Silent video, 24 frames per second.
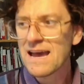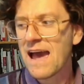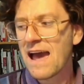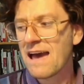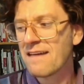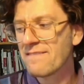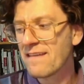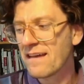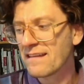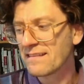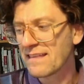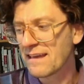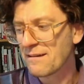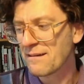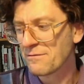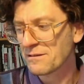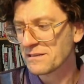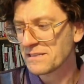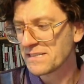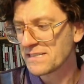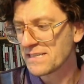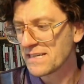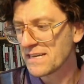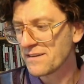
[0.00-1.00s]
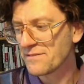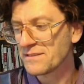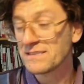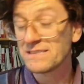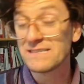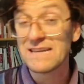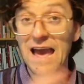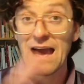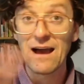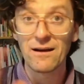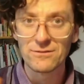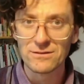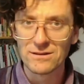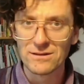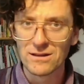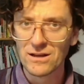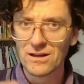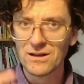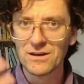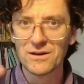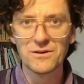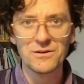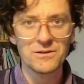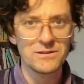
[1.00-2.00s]
and that they received
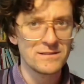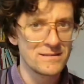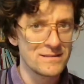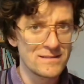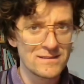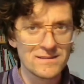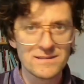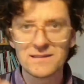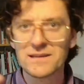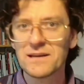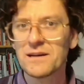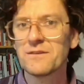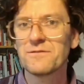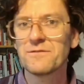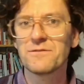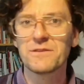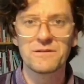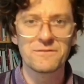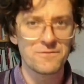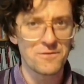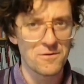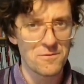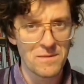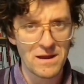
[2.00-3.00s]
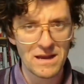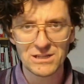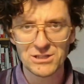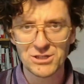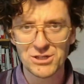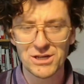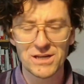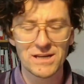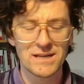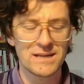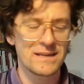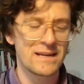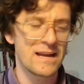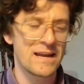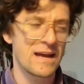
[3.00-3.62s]
downloads of information,